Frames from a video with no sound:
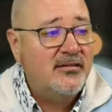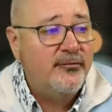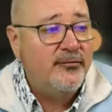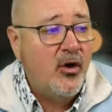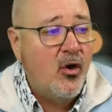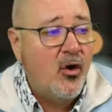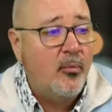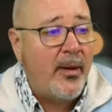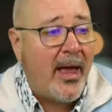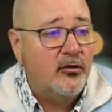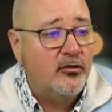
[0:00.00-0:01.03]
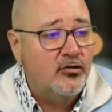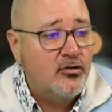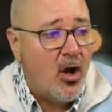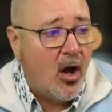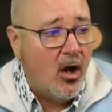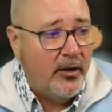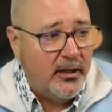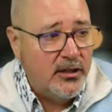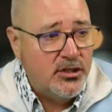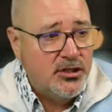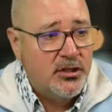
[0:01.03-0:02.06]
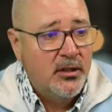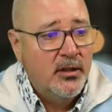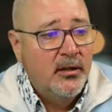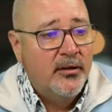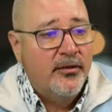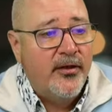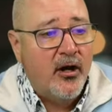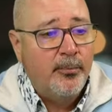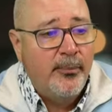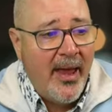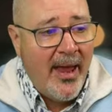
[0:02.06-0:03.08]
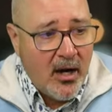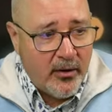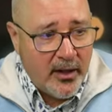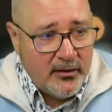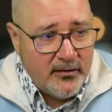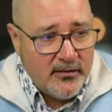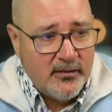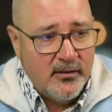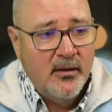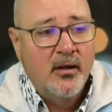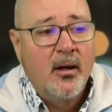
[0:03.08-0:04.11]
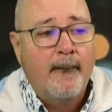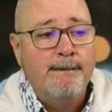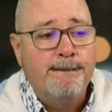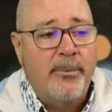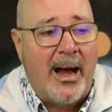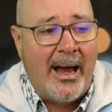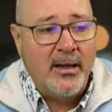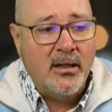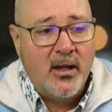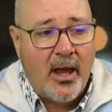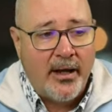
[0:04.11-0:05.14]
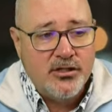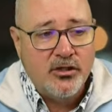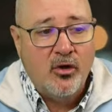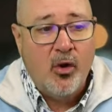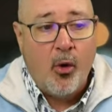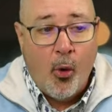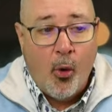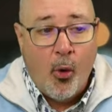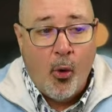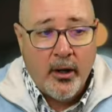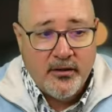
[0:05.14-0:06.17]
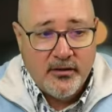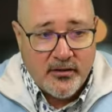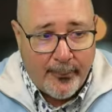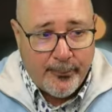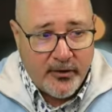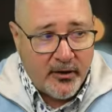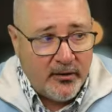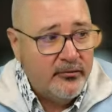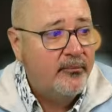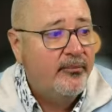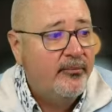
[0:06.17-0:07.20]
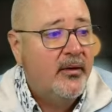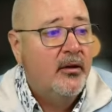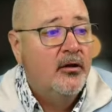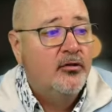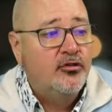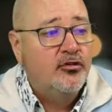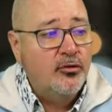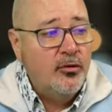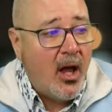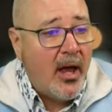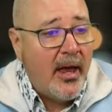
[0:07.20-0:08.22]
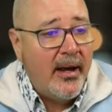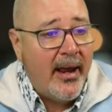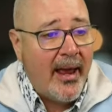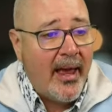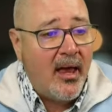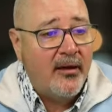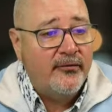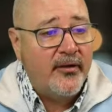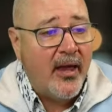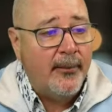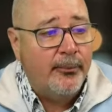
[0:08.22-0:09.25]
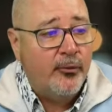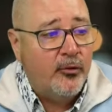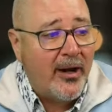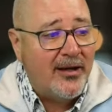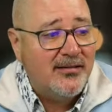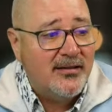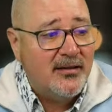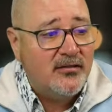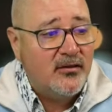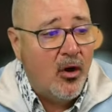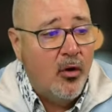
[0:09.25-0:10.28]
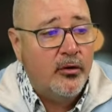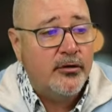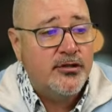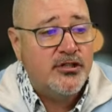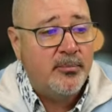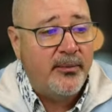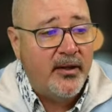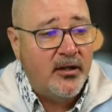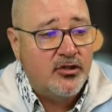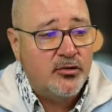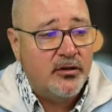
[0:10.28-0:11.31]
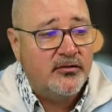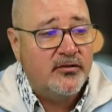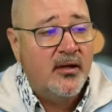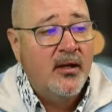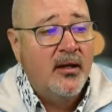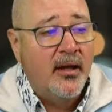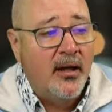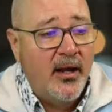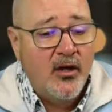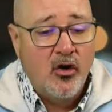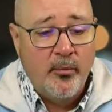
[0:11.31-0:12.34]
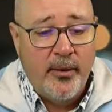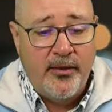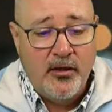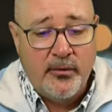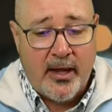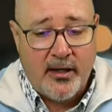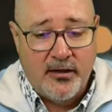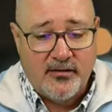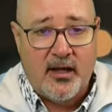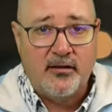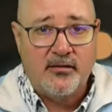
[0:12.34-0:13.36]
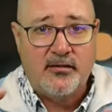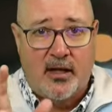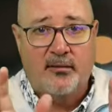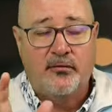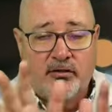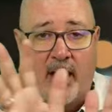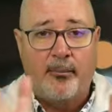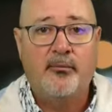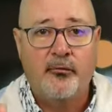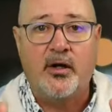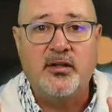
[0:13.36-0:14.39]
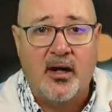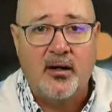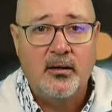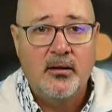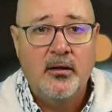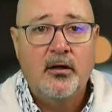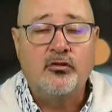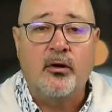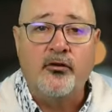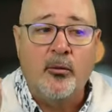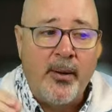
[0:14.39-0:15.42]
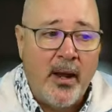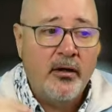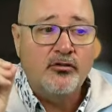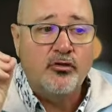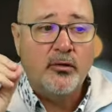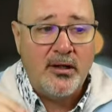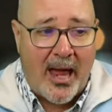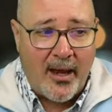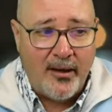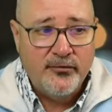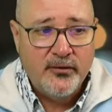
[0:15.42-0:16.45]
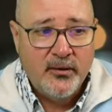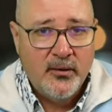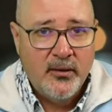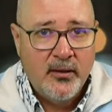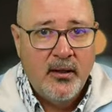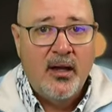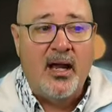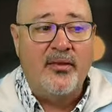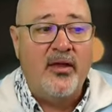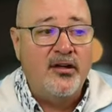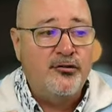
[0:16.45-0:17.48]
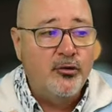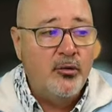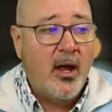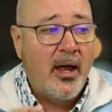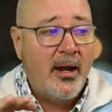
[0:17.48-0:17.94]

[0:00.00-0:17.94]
of the home buyer's knowledge, their parents, biological or adoptive, do not have a present ownership interest in a home in the United States. Done. Stop. Right there. So if your parents are alive and they do not